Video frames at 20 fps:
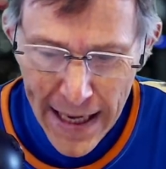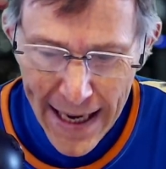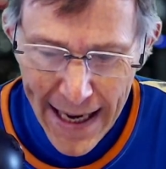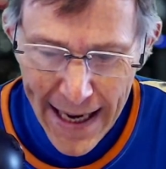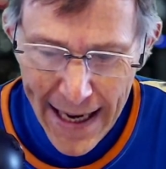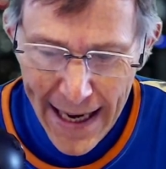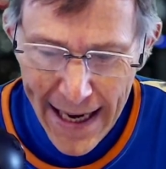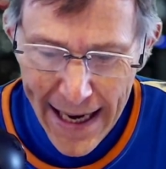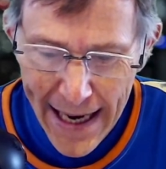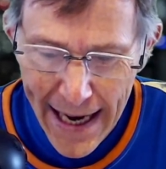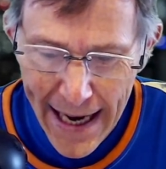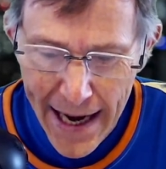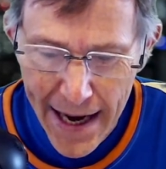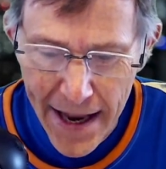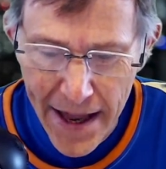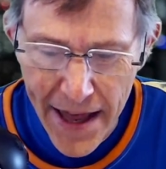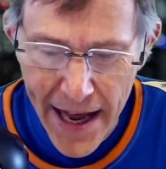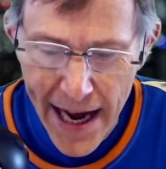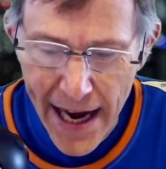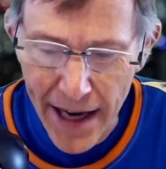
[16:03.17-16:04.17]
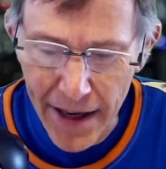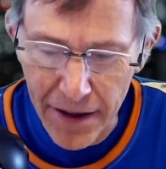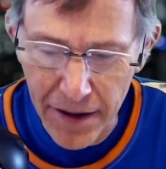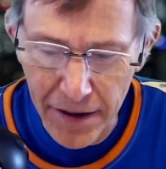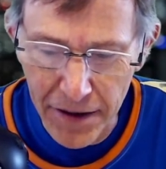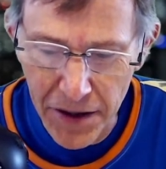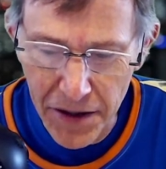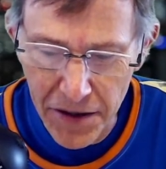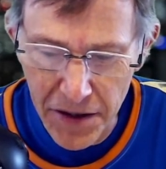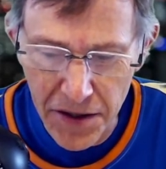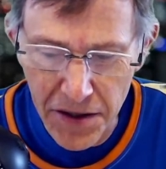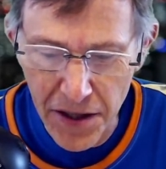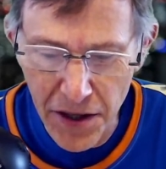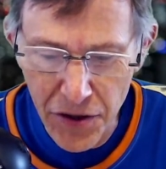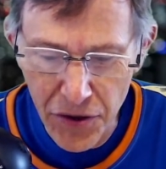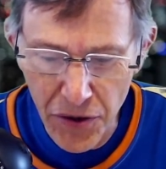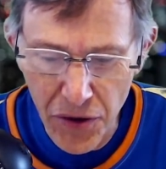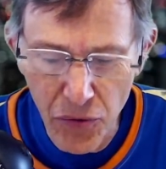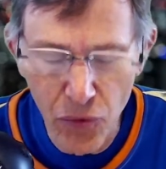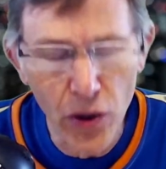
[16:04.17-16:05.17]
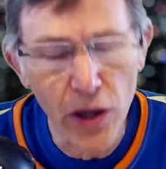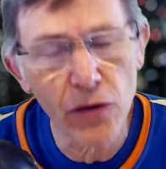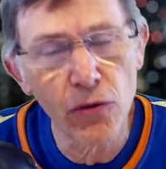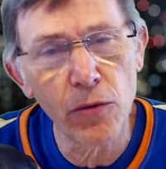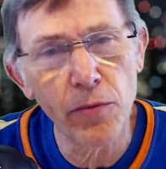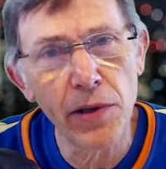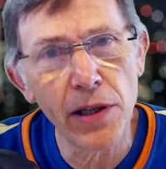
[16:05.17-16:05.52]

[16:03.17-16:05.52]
and that is essentially what it will